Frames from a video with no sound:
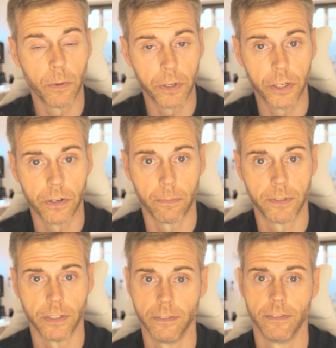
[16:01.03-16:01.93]
what you're up
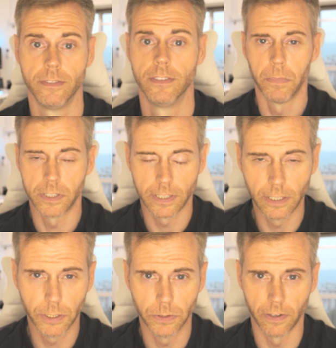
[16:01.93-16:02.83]
to. But
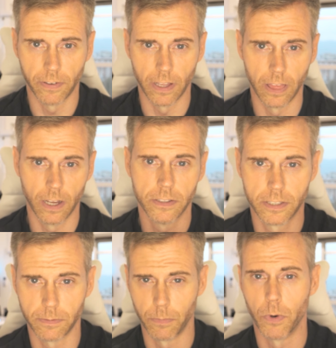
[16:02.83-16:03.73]
stay tuned, I've got
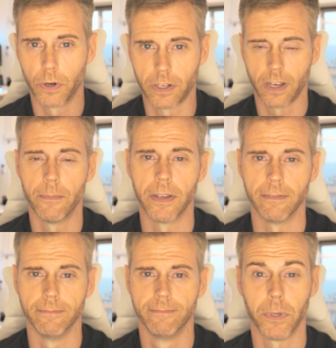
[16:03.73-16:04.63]
lots more
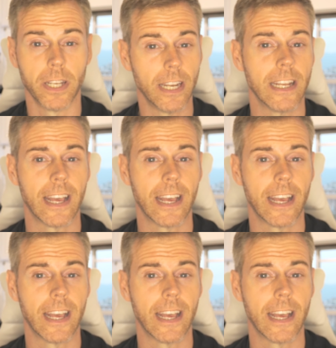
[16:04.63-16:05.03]
coming. But in any